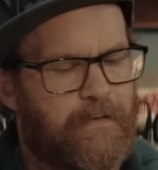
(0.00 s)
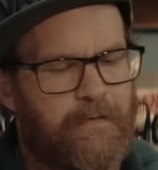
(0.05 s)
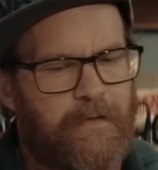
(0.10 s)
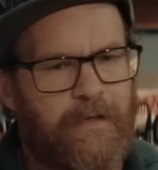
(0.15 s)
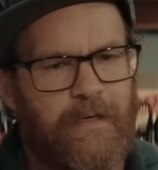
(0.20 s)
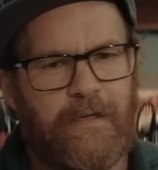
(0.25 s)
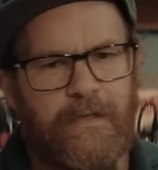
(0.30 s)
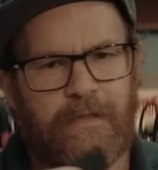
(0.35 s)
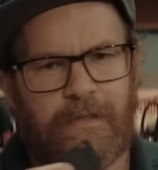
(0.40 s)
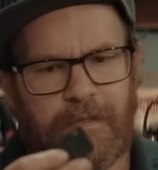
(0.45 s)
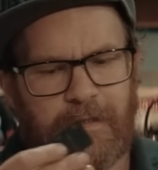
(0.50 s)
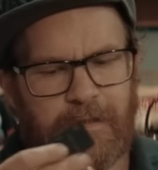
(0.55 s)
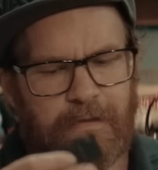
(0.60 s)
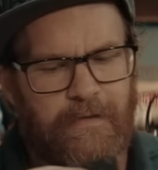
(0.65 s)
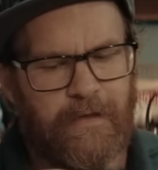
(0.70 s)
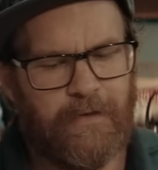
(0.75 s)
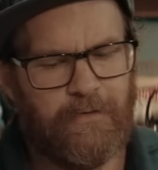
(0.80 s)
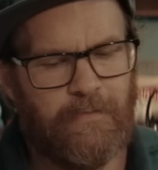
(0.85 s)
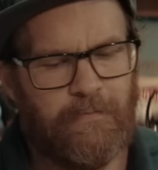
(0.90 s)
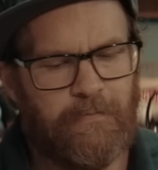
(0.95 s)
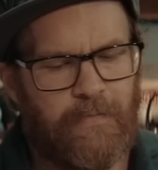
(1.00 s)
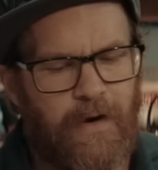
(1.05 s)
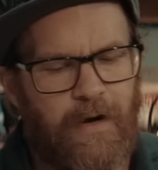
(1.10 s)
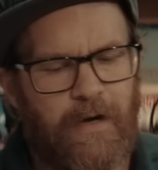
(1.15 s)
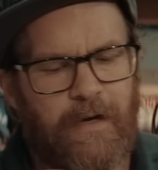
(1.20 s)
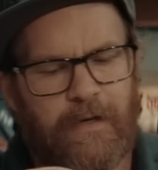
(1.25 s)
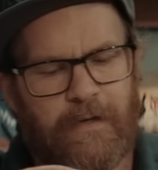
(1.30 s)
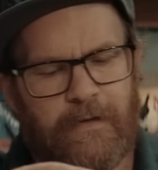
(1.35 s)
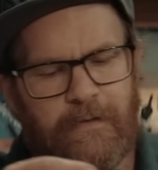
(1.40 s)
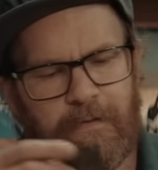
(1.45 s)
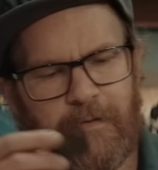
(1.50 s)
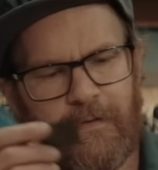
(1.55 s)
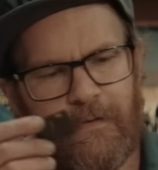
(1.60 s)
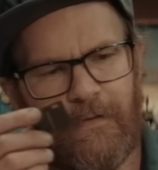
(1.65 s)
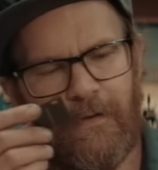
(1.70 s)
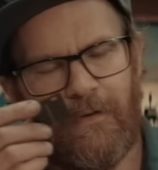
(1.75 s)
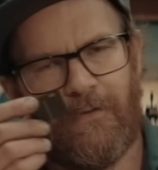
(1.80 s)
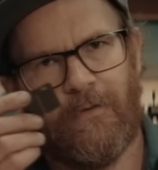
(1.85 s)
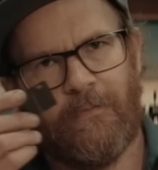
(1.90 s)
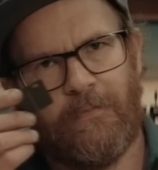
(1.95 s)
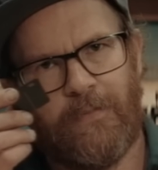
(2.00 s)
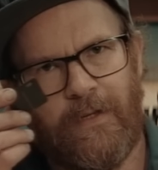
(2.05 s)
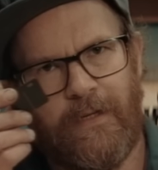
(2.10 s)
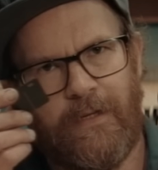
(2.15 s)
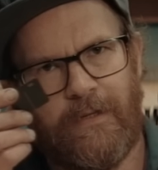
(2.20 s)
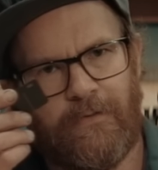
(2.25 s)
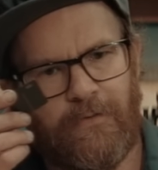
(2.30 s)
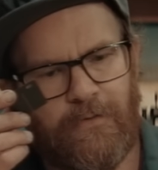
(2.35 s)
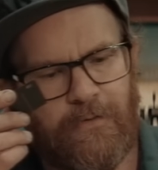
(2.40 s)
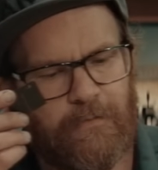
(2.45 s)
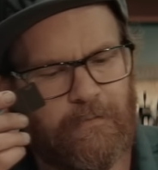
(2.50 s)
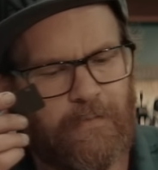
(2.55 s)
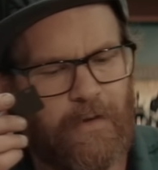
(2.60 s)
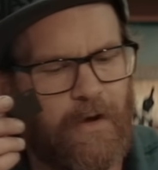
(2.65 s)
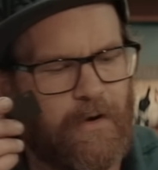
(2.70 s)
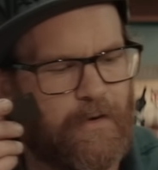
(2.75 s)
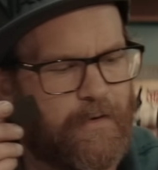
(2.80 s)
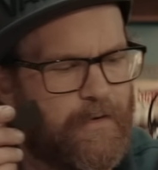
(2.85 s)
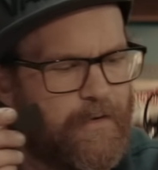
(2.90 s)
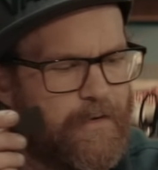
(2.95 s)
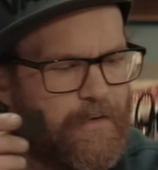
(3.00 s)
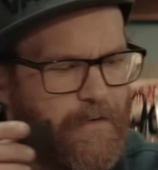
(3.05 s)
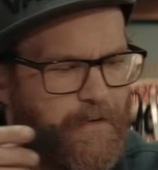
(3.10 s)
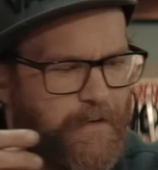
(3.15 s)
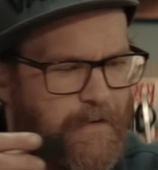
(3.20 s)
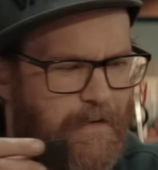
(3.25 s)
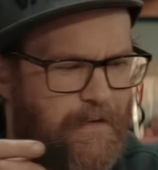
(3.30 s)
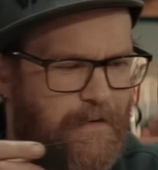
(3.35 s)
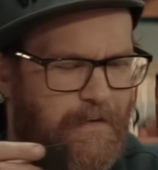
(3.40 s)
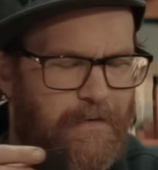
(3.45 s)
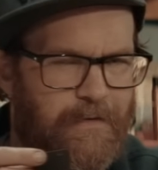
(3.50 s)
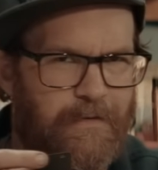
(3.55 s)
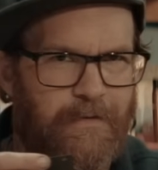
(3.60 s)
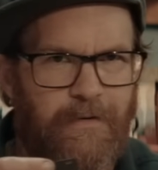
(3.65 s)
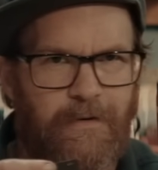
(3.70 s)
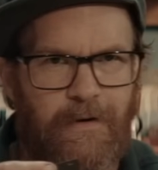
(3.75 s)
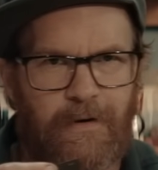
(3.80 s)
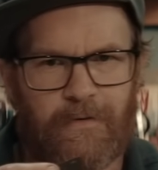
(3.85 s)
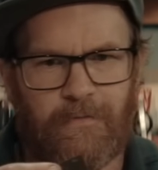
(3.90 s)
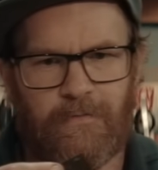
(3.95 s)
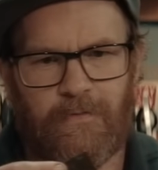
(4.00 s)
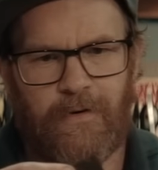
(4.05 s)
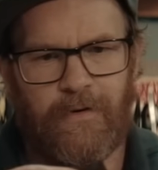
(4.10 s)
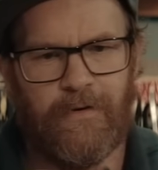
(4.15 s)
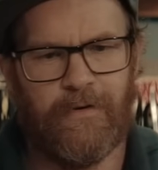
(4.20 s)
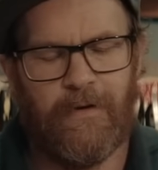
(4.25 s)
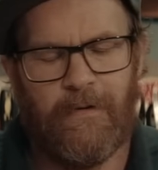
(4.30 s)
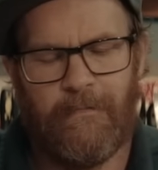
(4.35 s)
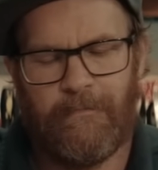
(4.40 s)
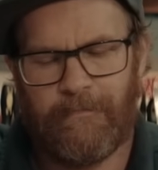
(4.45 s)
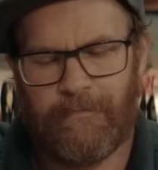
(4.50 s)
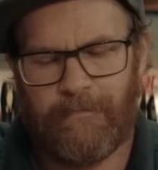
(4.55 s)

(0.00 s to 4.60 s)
these than to buy a complete new block. Kind of weird.